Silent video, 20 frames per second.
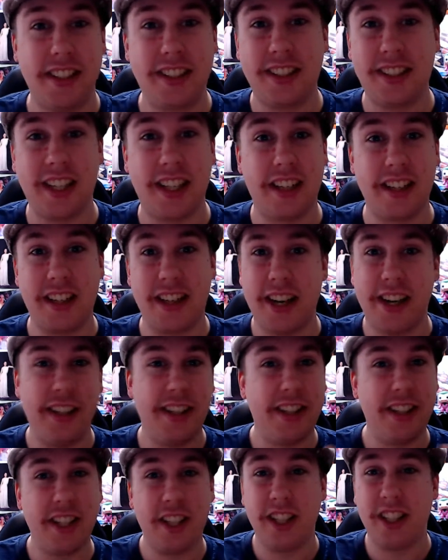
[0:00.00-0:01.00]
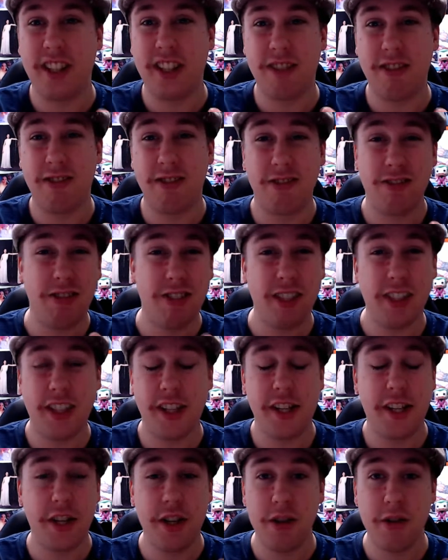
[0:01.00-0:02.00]
done anything really
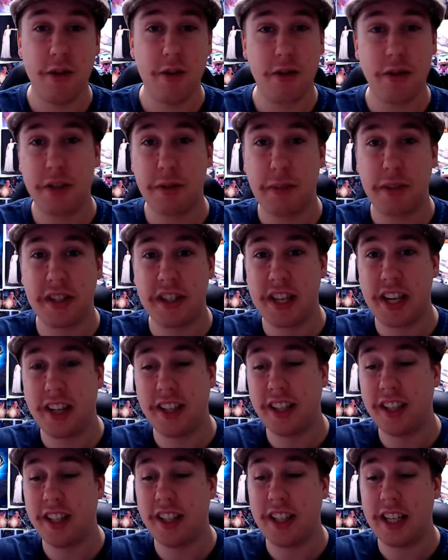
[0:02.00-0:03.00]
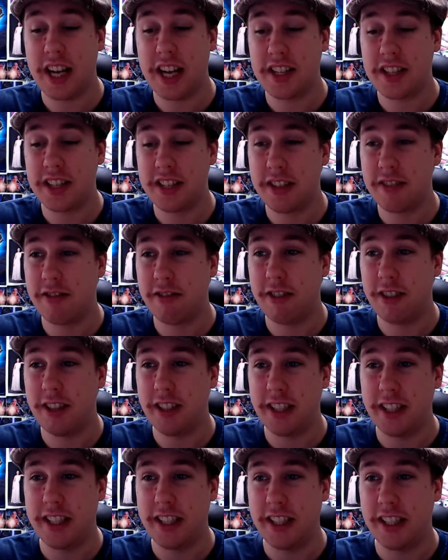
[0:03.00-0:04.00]
new or spectacular. It hasn't
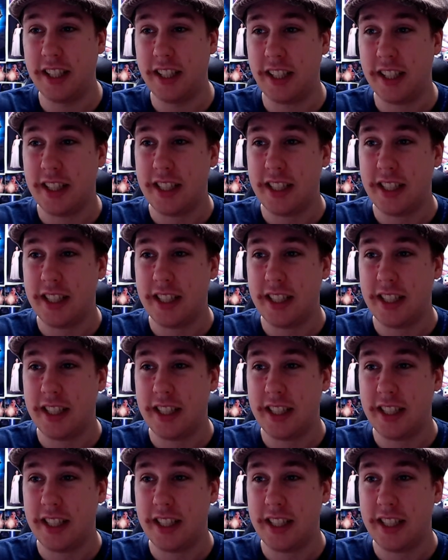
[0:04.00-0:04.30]
really,